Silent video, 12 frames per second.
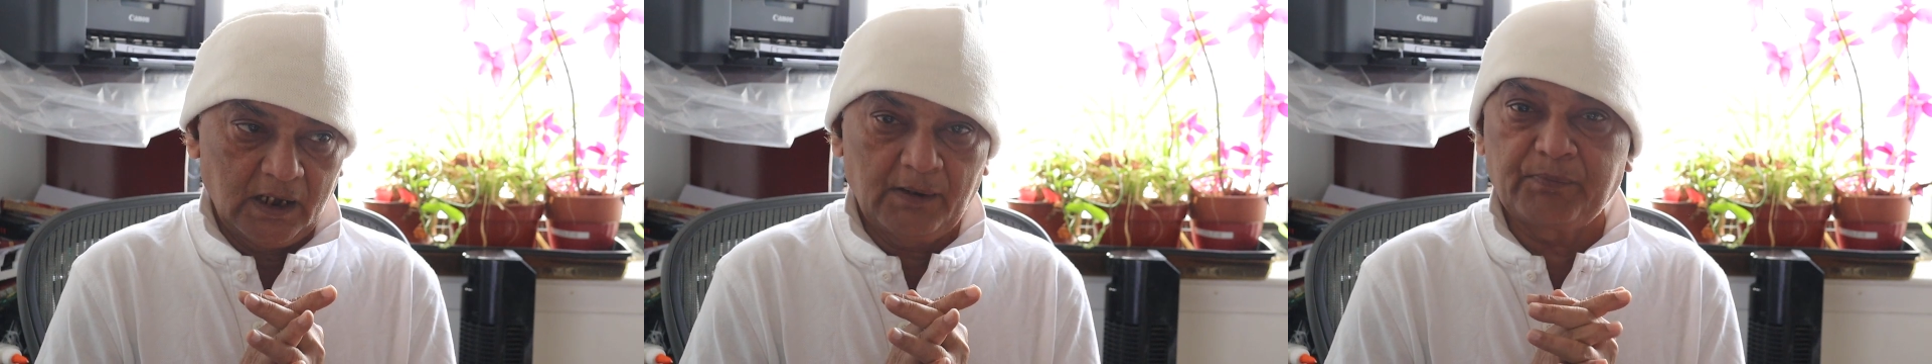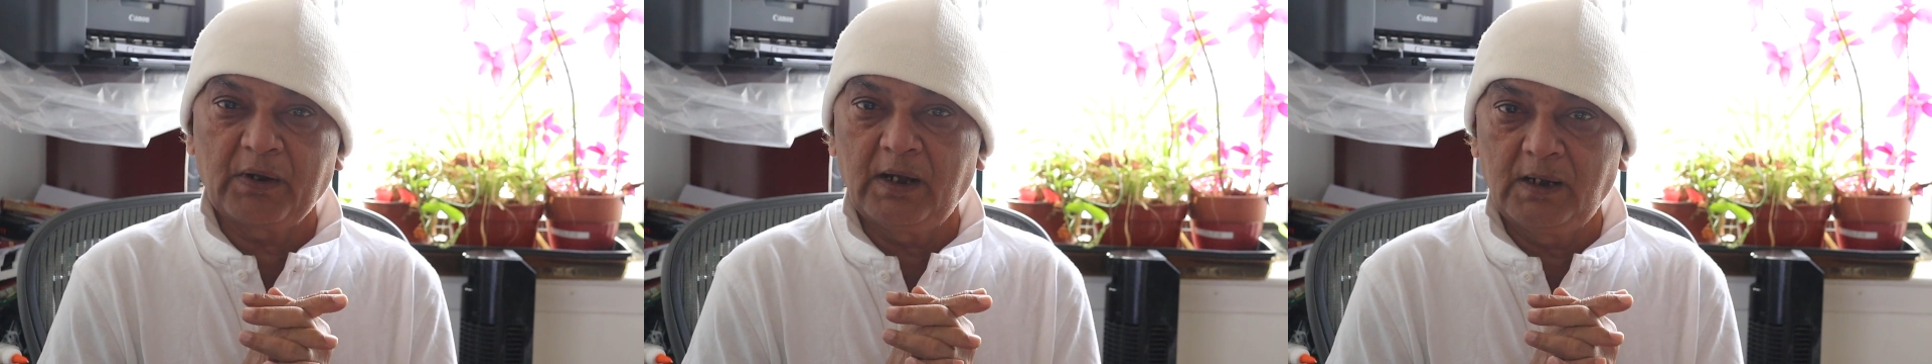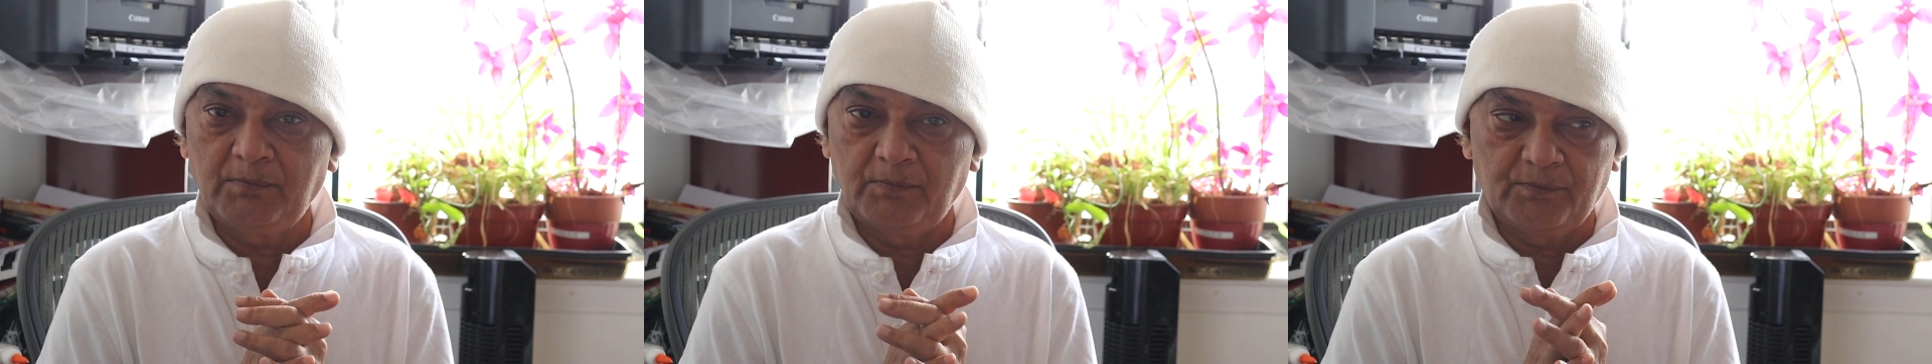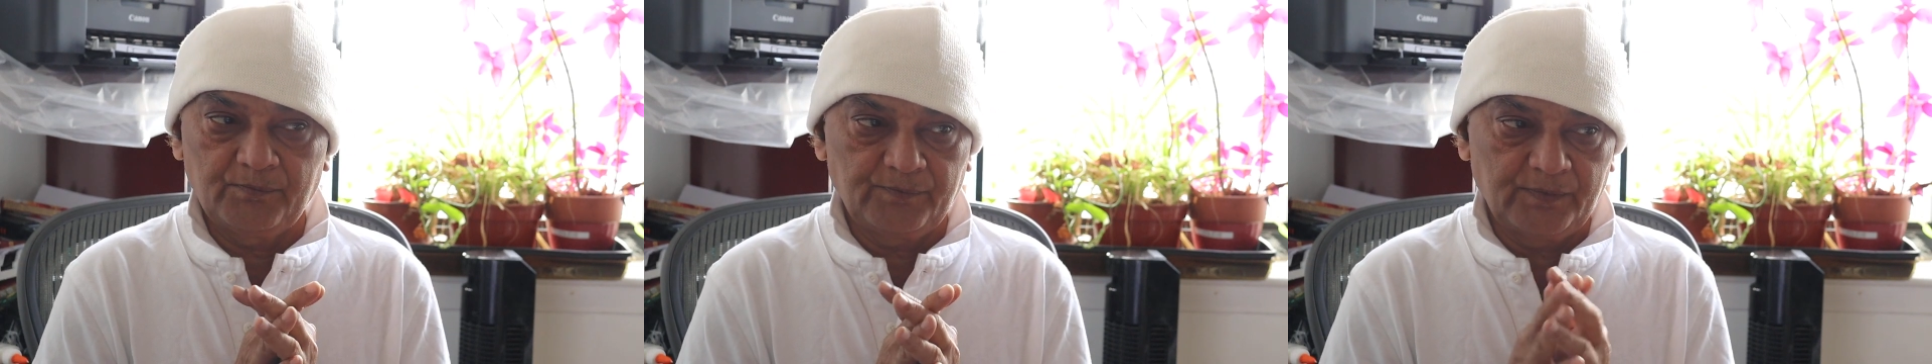
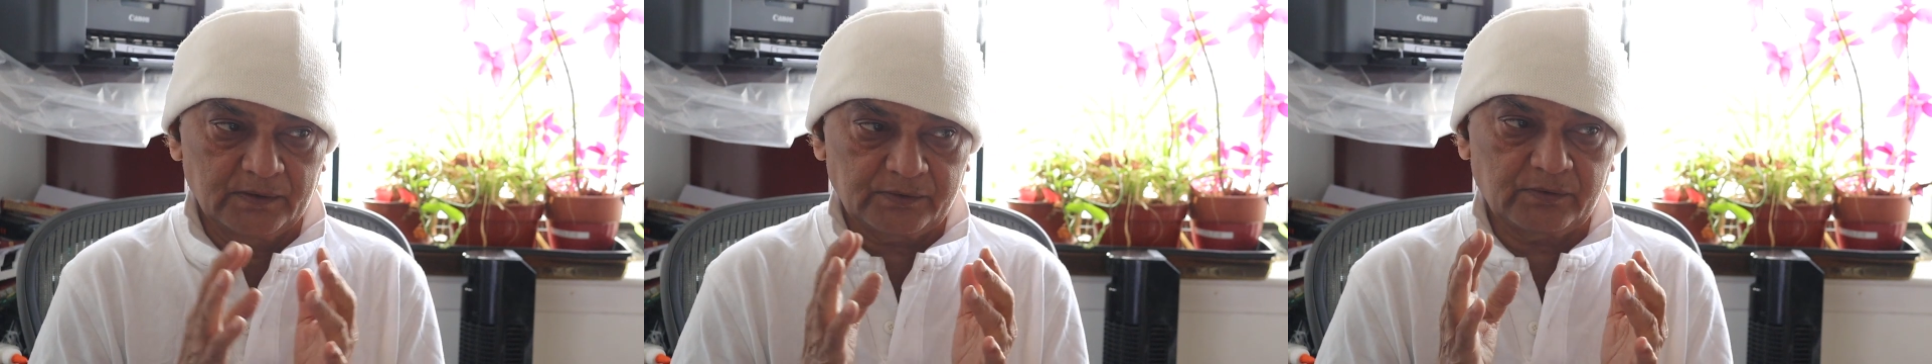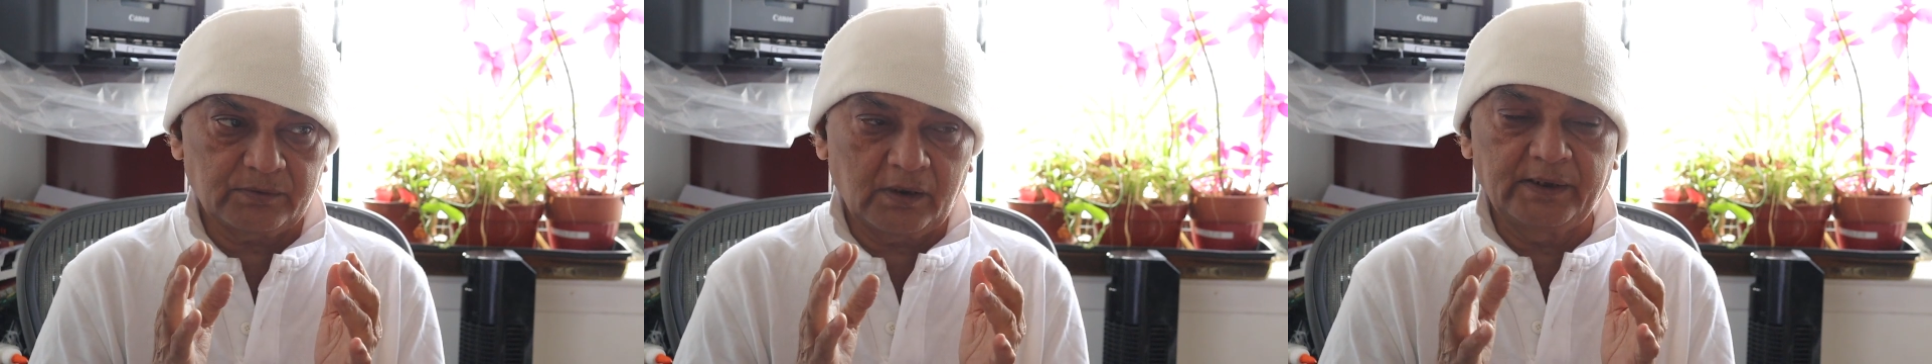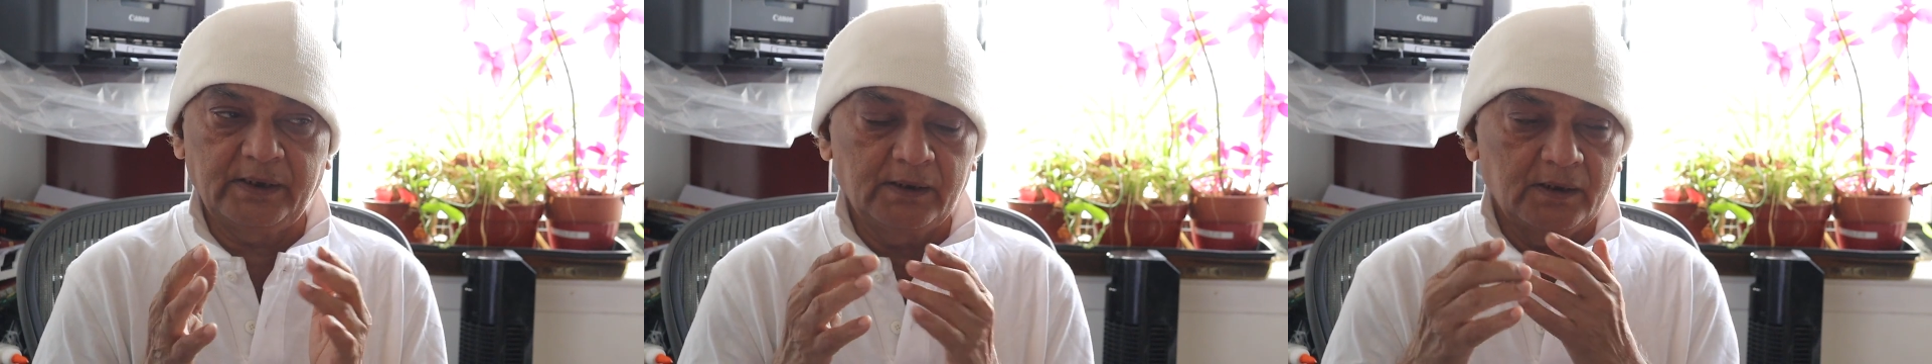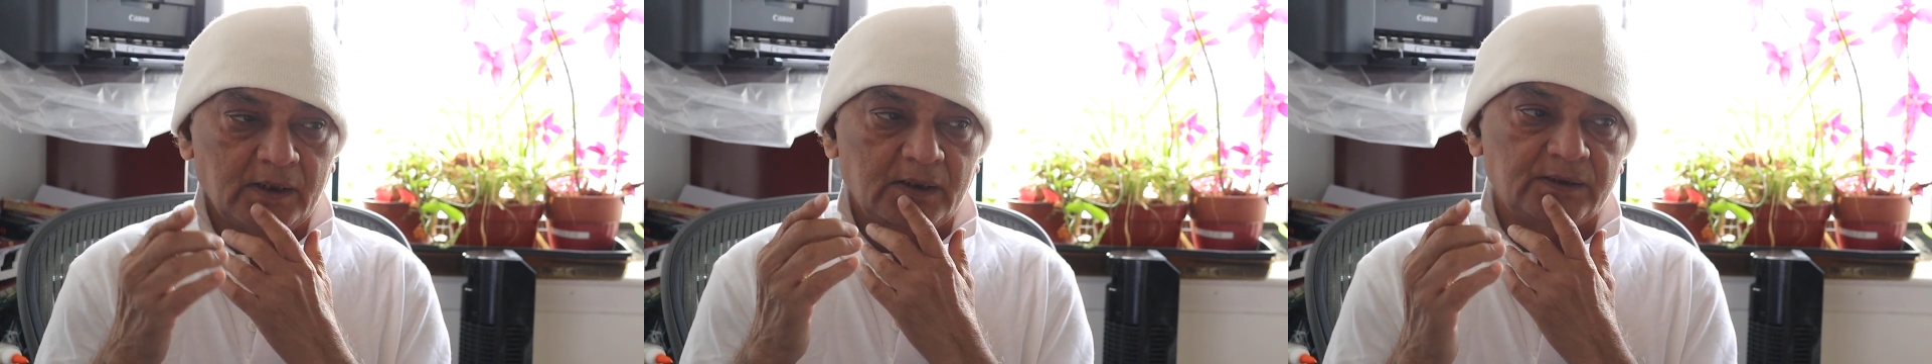Abraham,
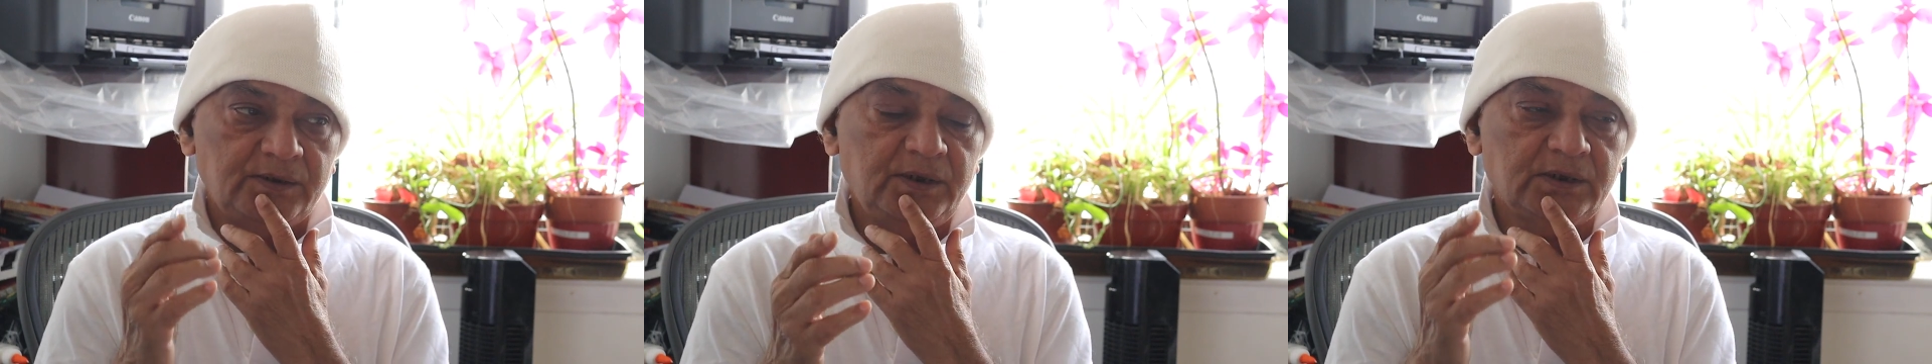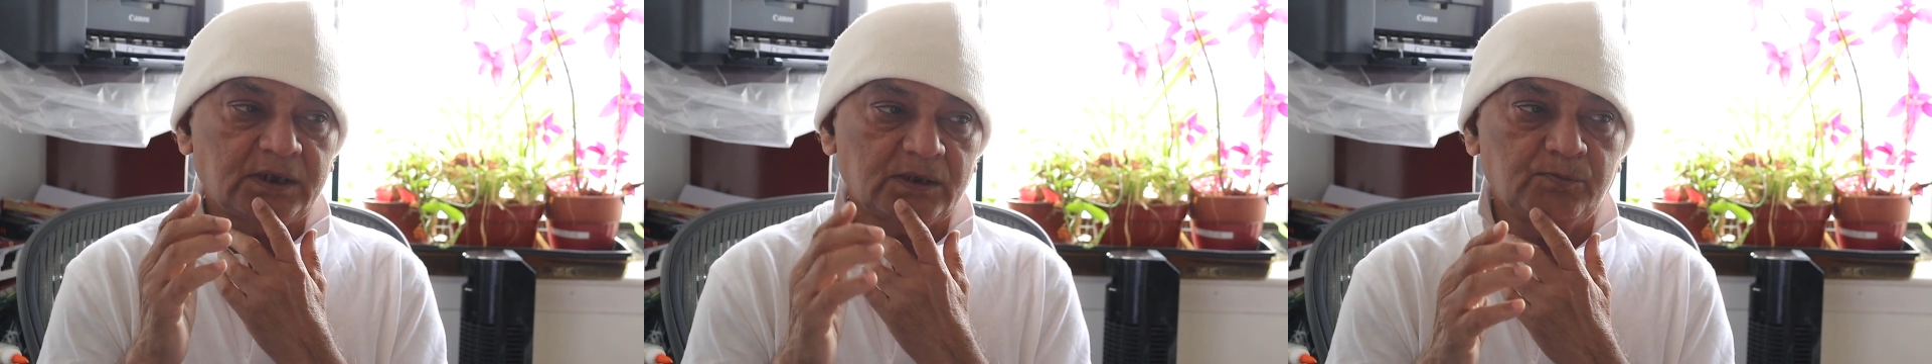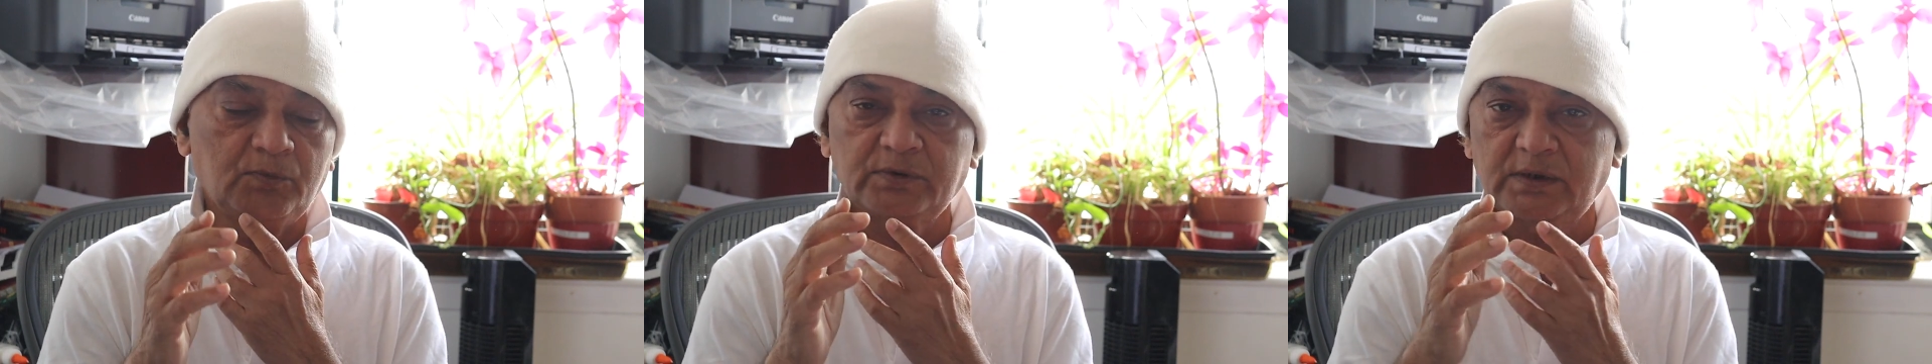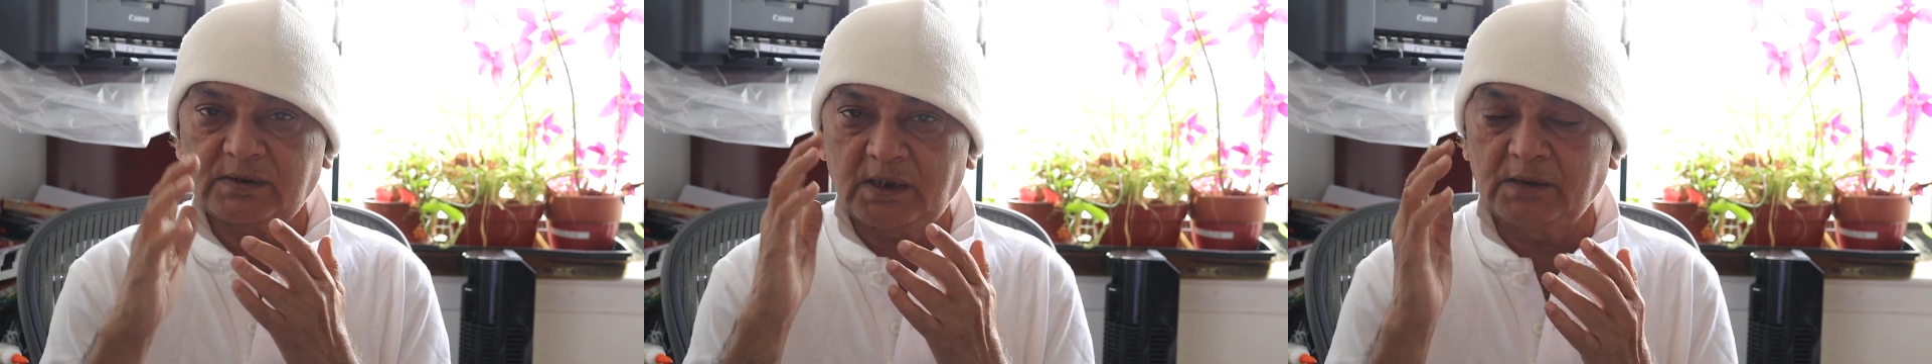Jesus,
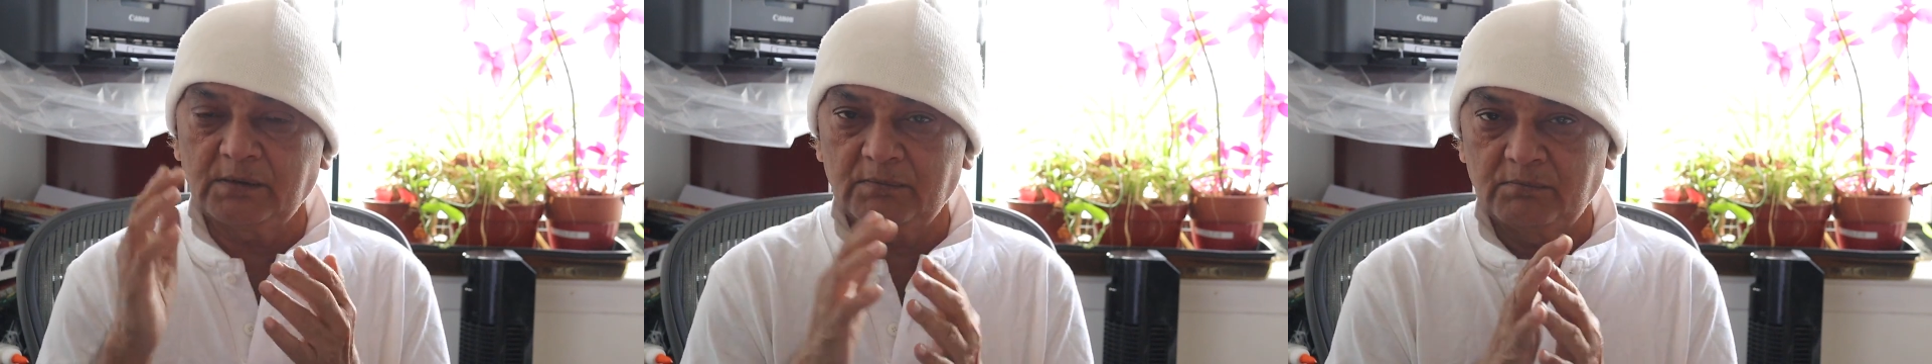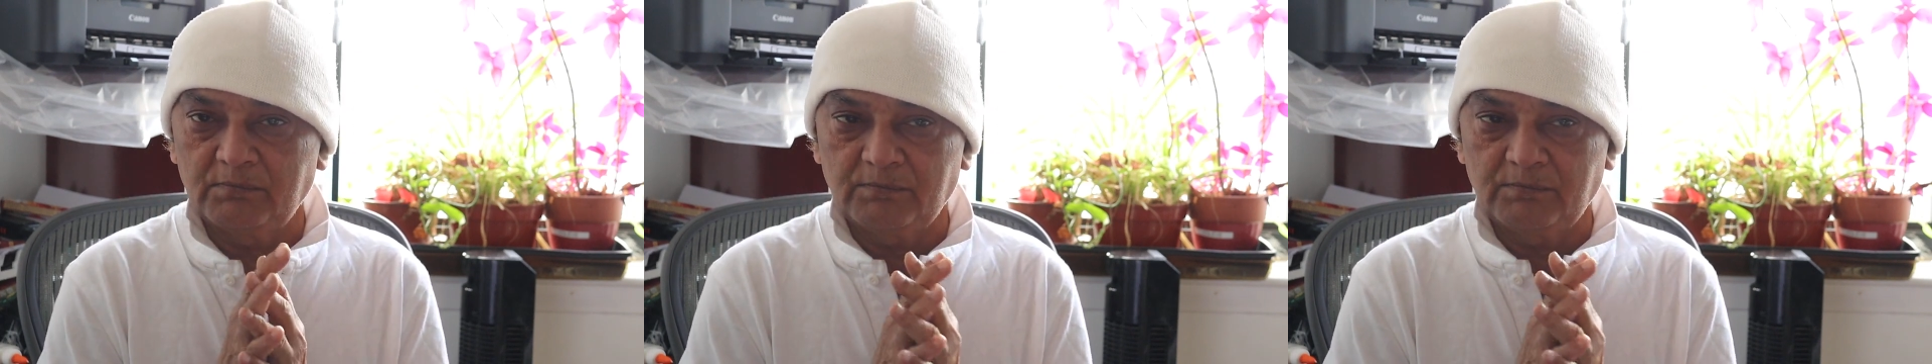Moses, and